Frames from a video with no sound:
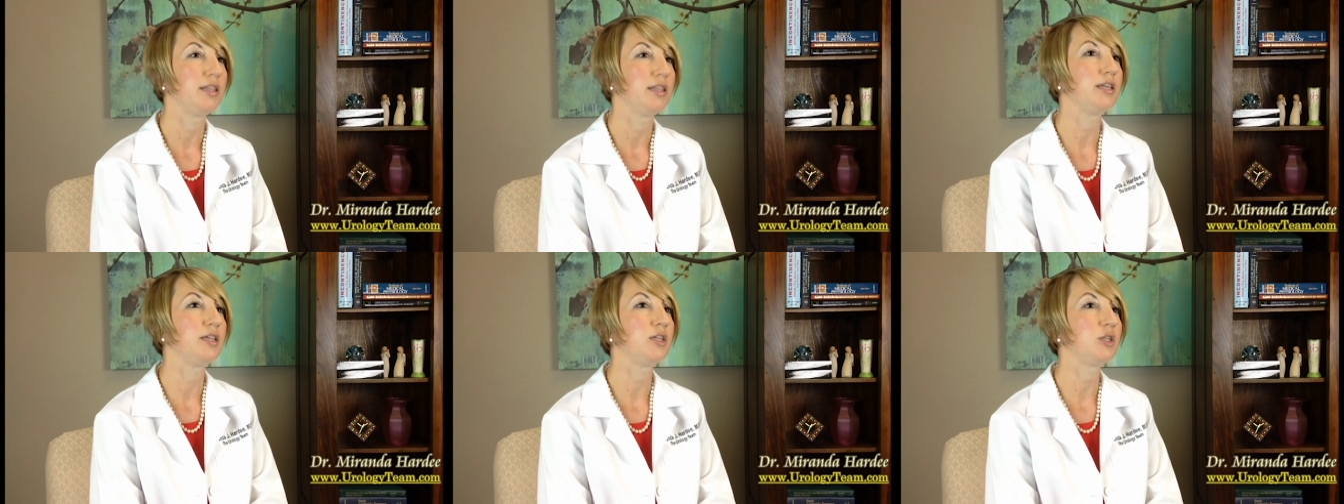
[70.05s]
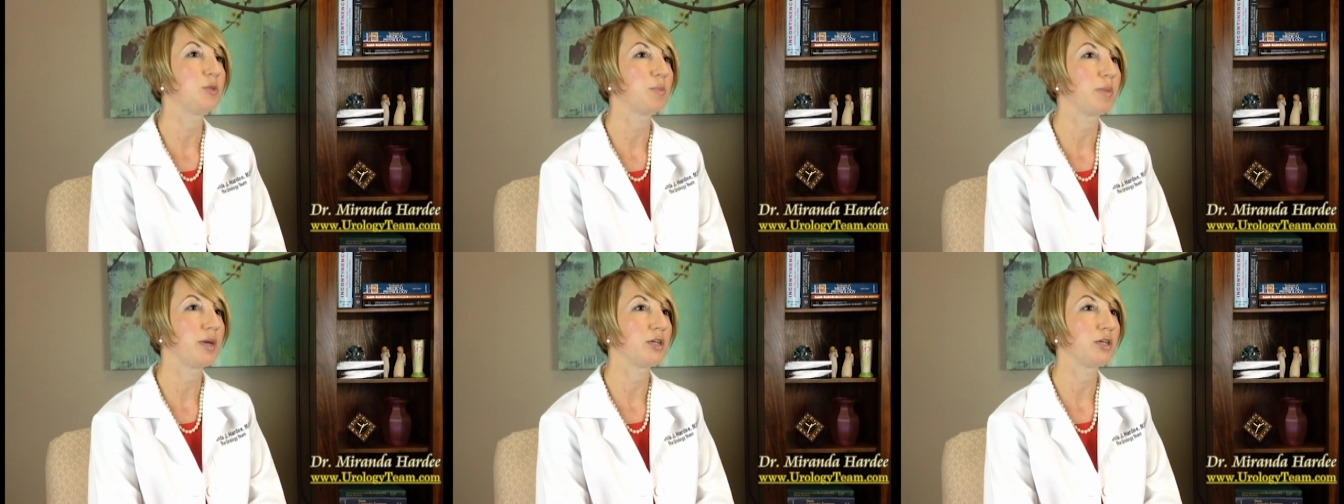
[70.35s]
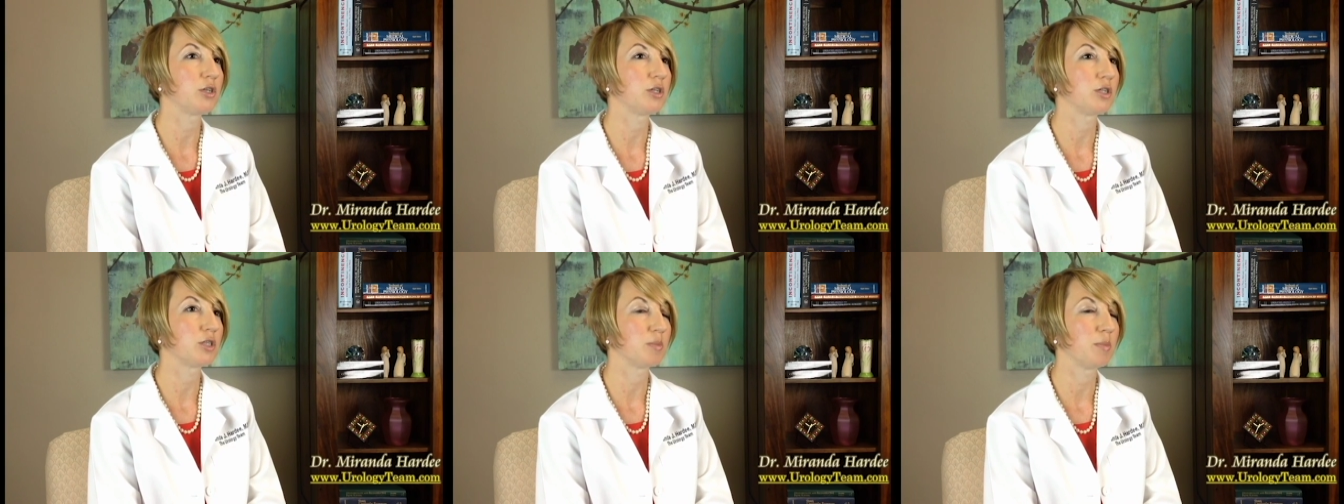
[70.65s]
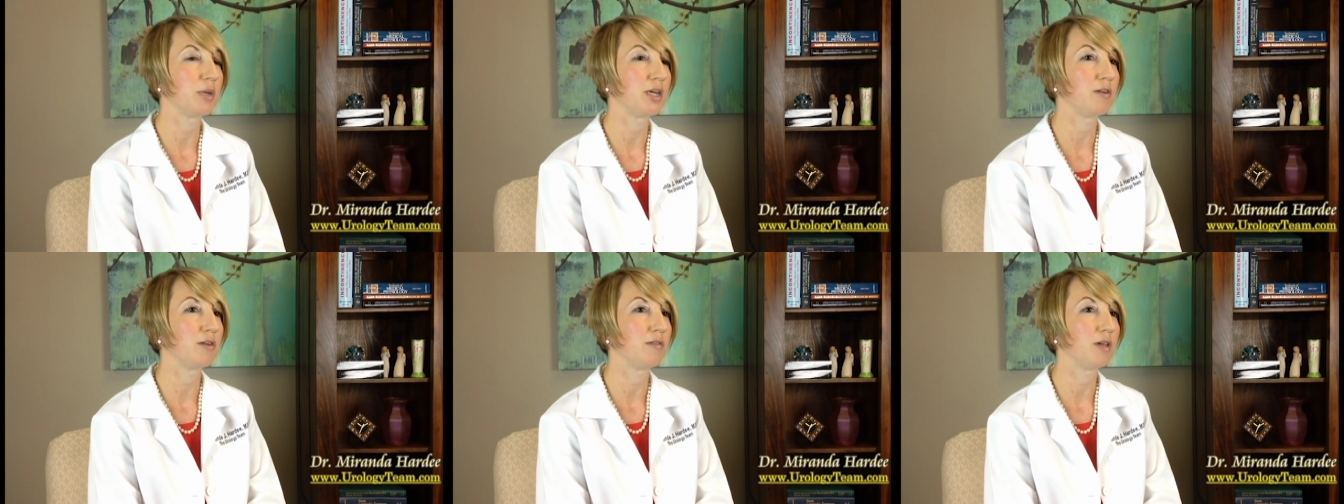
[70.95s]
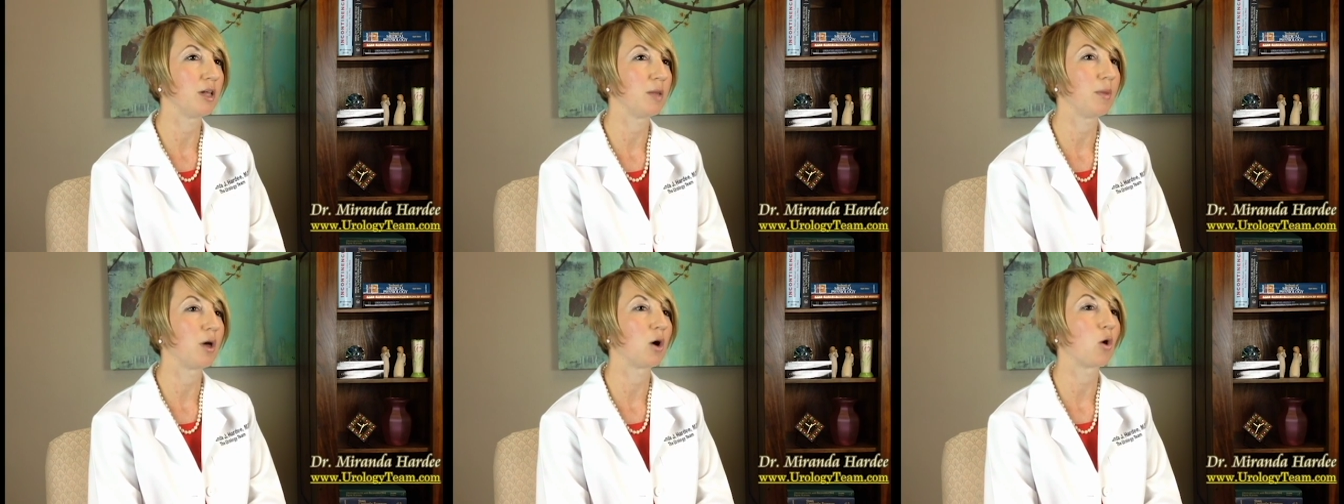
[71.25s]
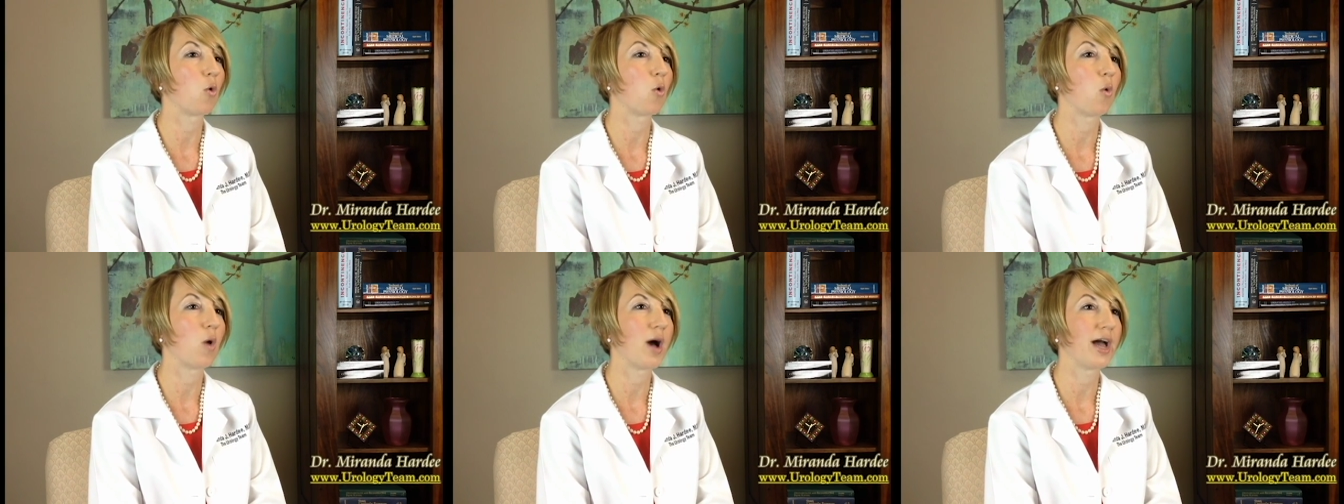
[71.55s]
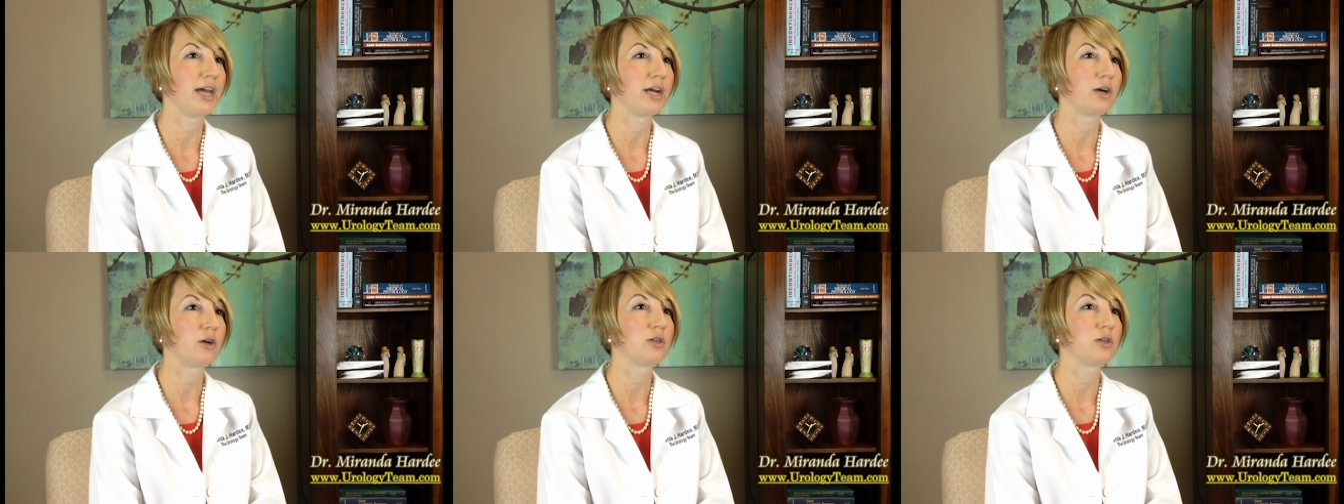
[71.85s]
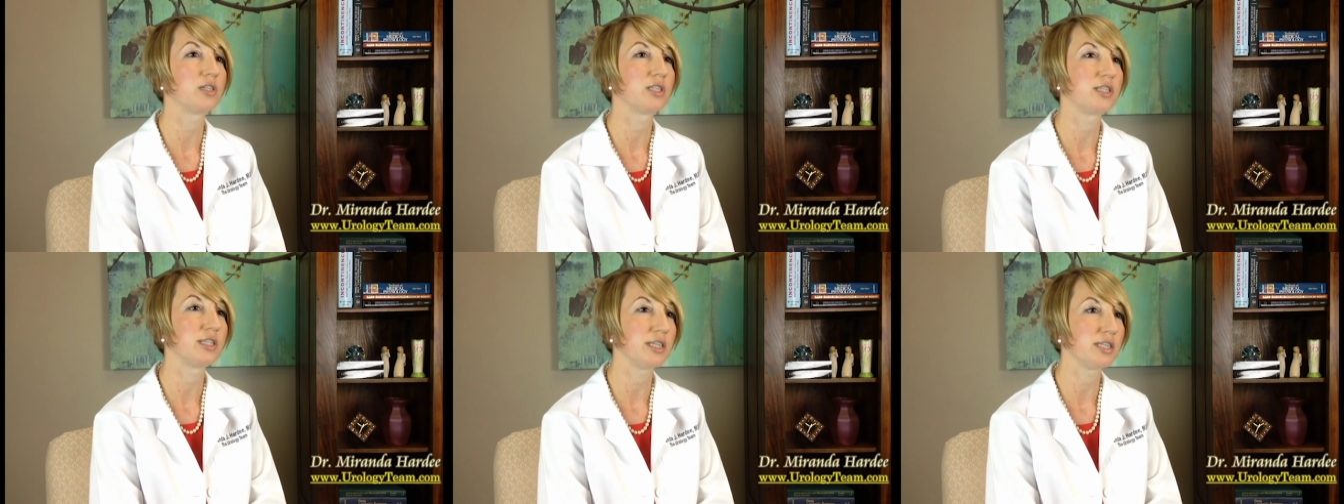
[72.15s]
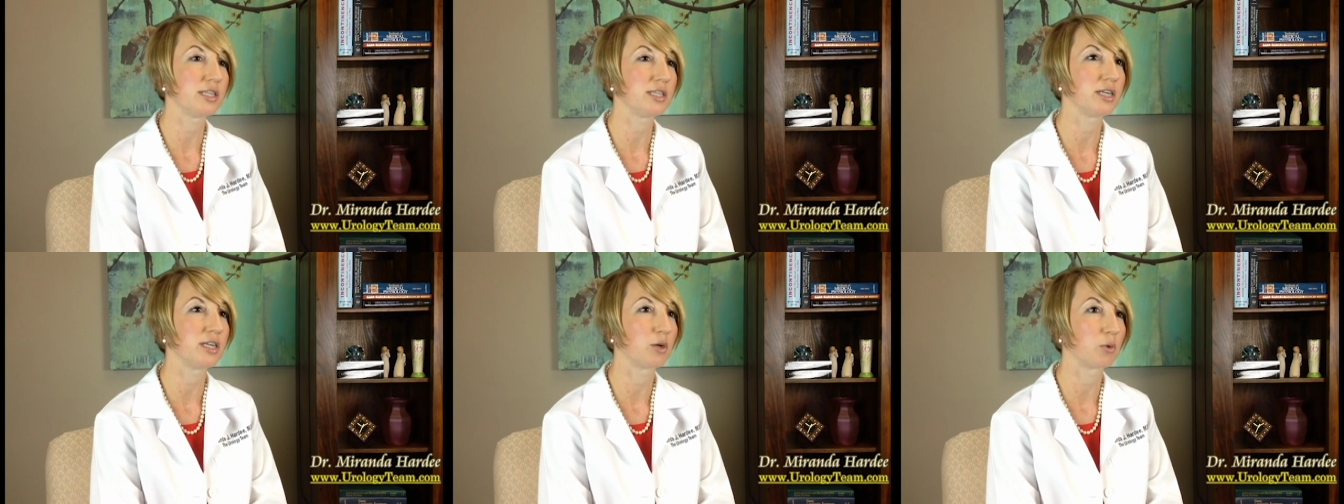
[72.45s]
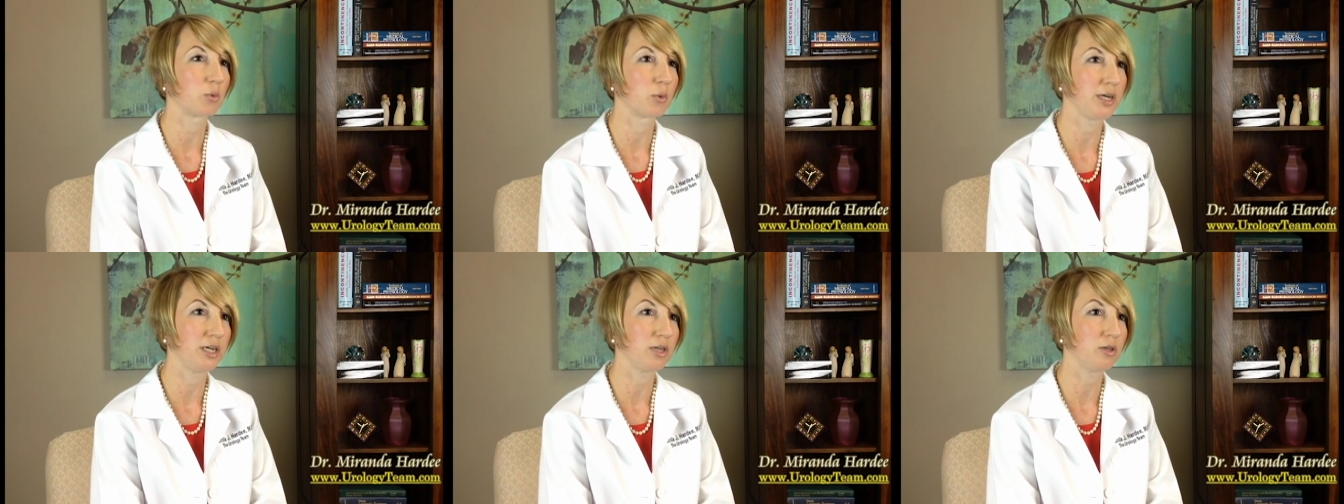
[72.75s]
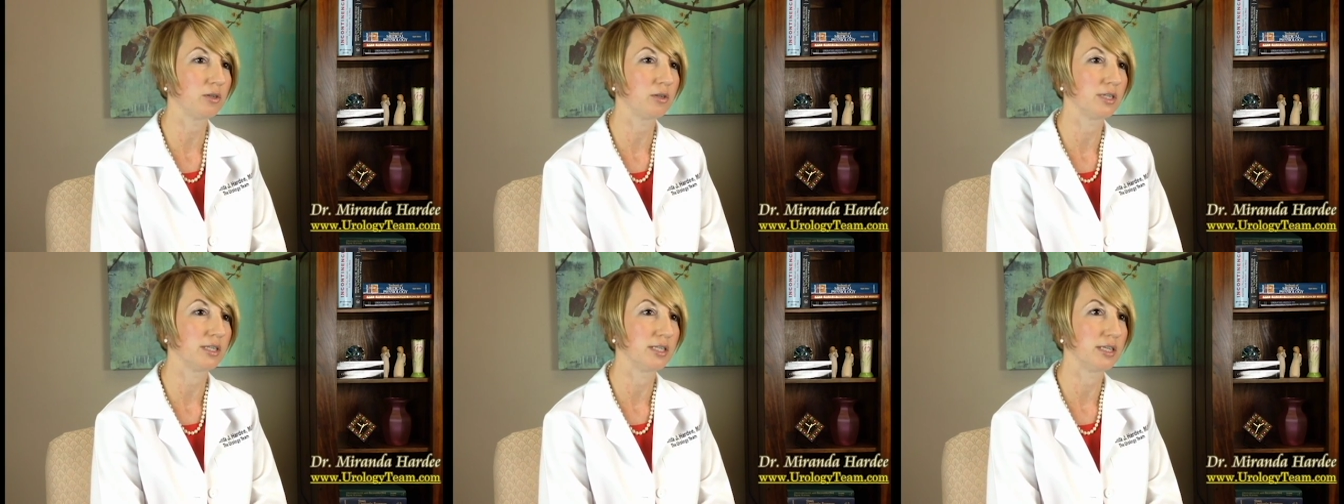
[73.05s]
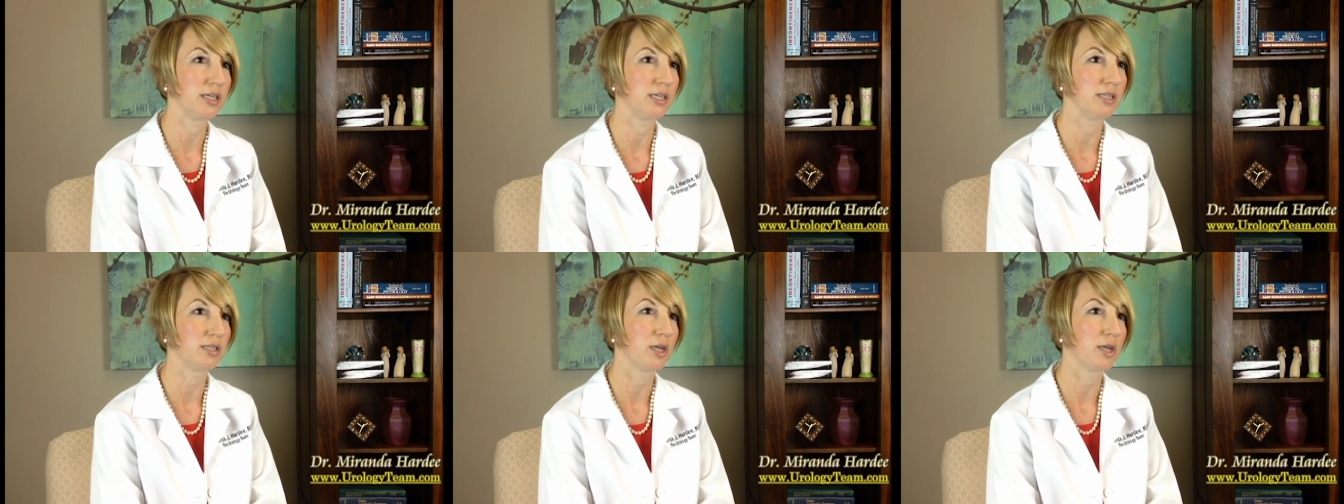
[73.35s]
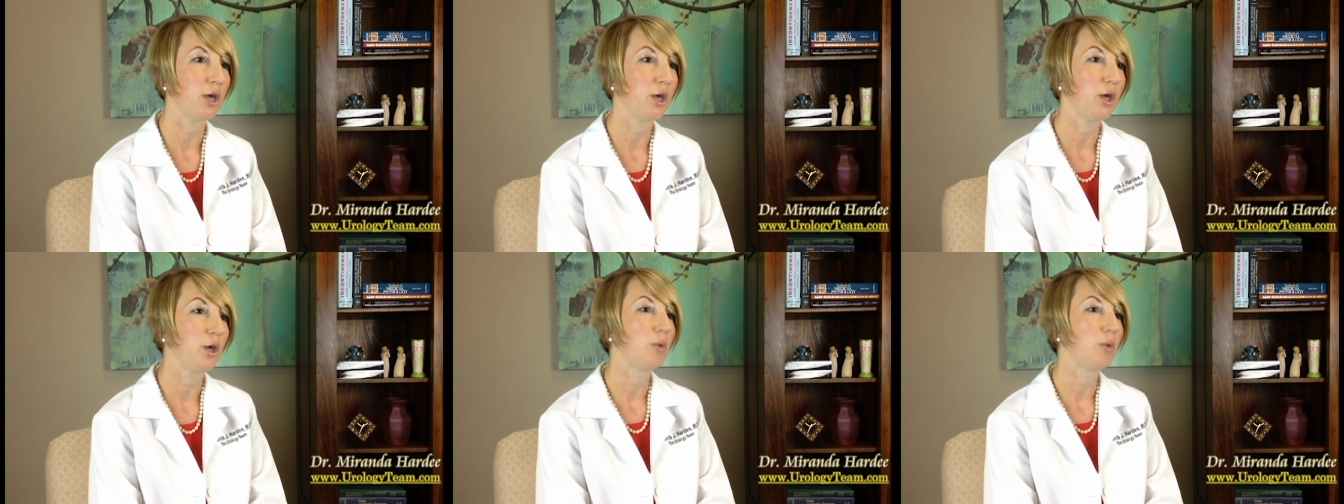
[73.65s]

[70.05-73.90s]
These patients may develop acquired cystic renal disease,